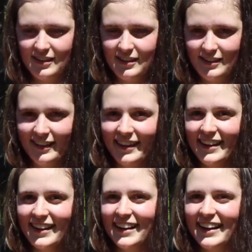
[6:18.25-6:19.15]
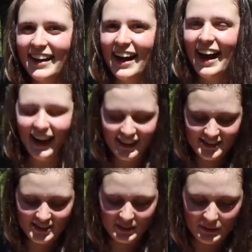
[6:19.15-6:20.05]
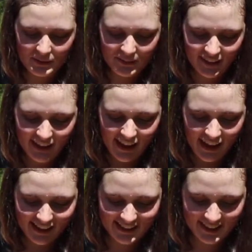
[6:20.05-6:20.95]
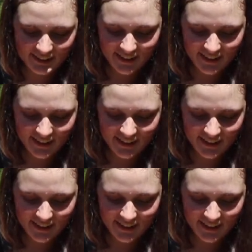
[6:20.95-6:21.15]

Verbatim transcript: You don't have a favorite movie star. I if do. You have to think. I do.